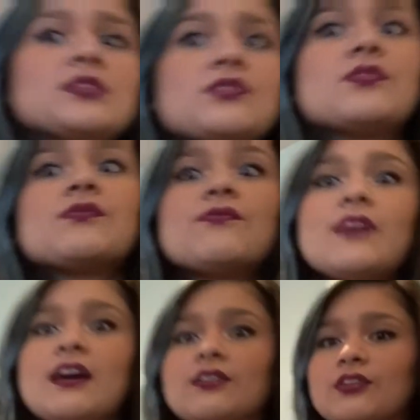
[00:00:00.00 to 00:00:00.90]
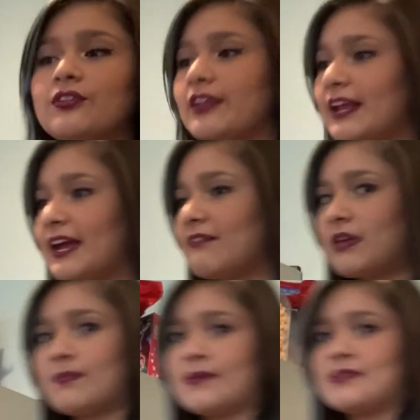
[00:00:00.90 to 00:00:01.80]
of a fangirl that I have
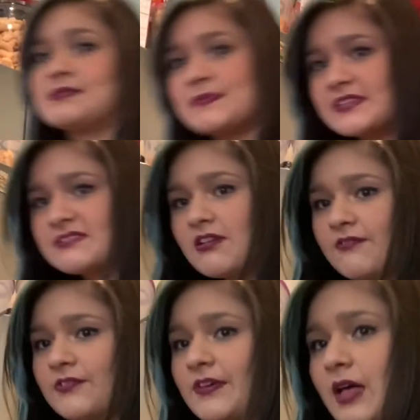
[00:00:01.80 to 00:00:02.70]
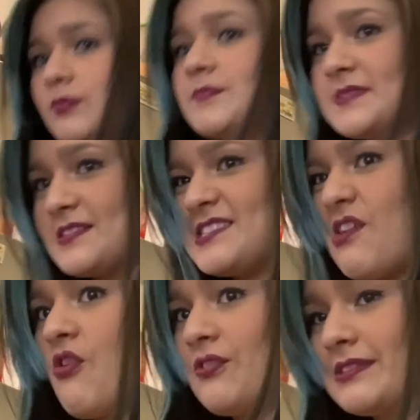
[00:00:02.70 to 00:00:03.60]
aprons based off of albums and
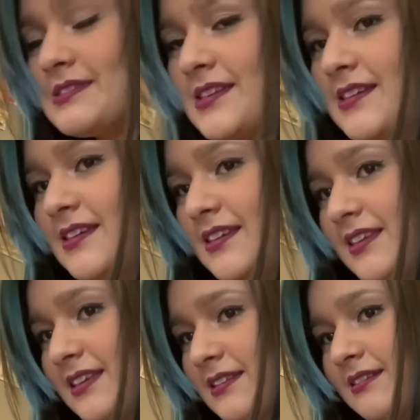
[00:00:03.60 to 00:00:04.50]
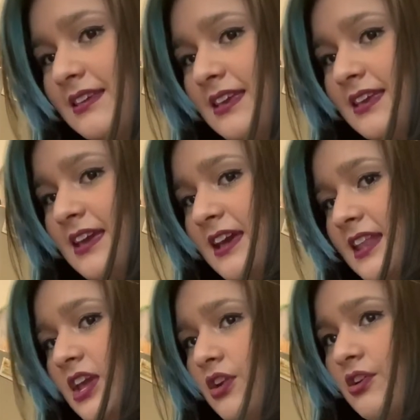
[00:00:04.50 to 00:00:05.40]
songs. And eras.